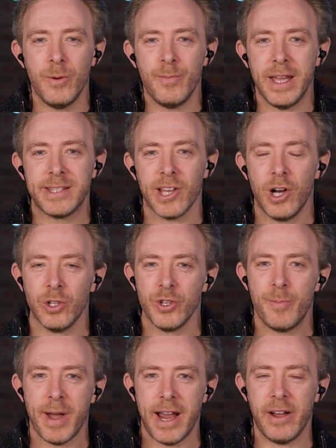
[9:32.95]
it's a whole
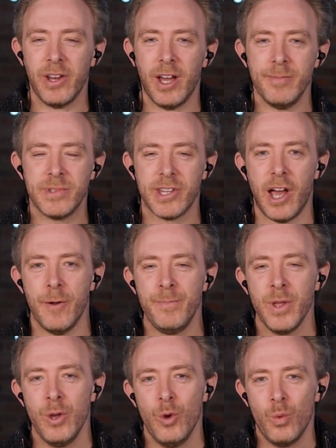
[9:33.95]
new paradigm. So
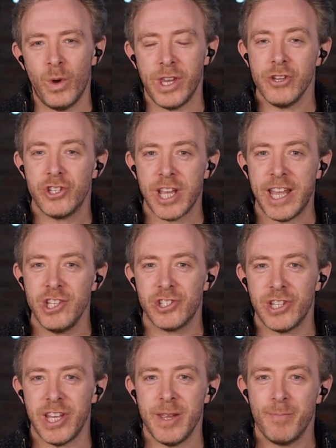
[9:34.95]
when you
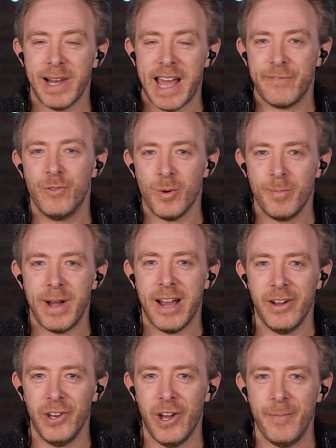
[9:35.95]
change the platform
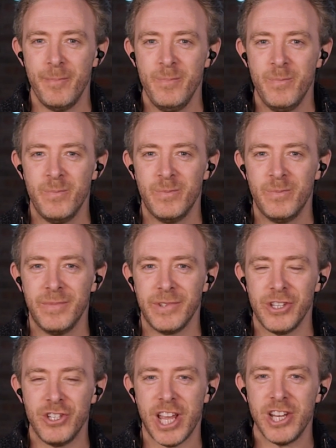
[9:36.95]
paradigm,
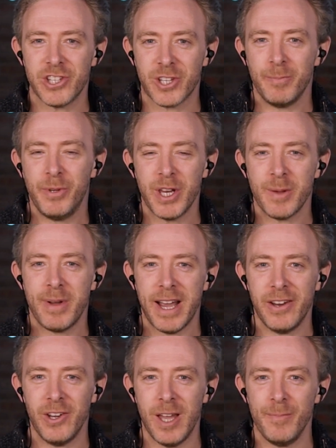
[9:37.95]
you change the computing
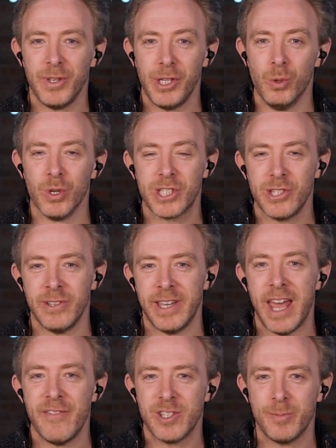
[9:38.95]
paradigm, you also
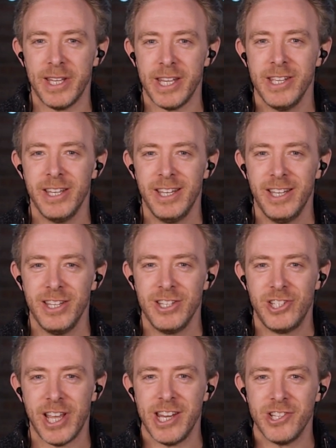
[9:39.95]
inevitably
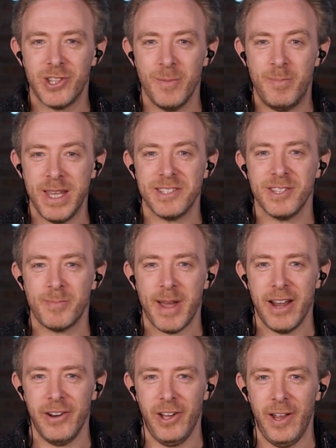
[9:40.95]
change the business
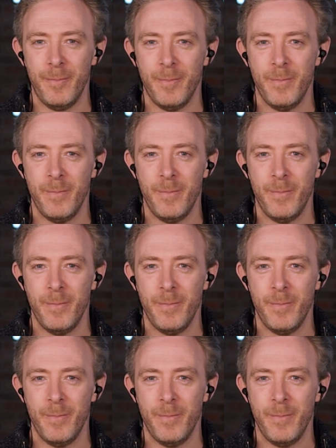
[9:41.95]
paradigm.